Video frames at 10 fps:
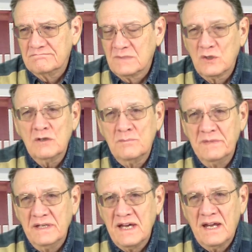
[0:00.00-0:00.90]
hurt
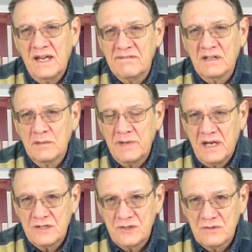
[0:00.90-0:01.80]
me not having a
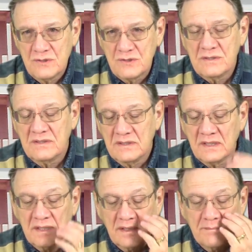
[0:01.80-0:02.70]
master's.
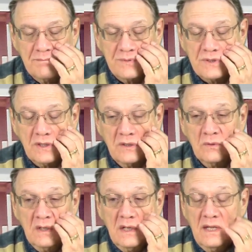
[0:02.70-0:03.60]

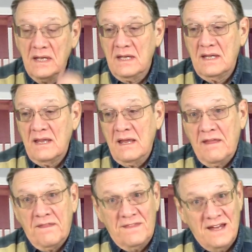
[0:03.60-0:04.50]
So
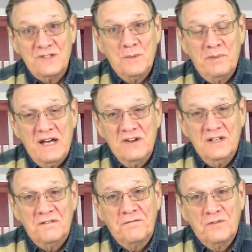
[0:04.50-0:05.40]
that's about
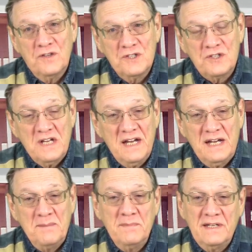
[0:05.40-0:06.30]
it for this
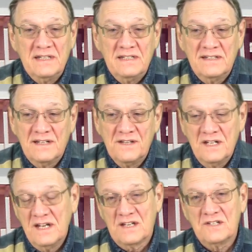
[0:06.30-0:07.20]
time, and
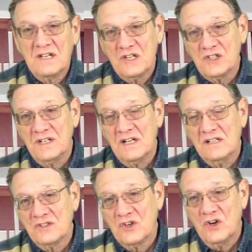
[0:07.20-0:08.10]
the next session
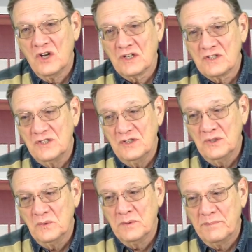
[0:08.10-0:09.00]
I'll talk to
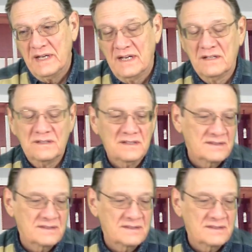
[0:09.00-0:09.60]
you about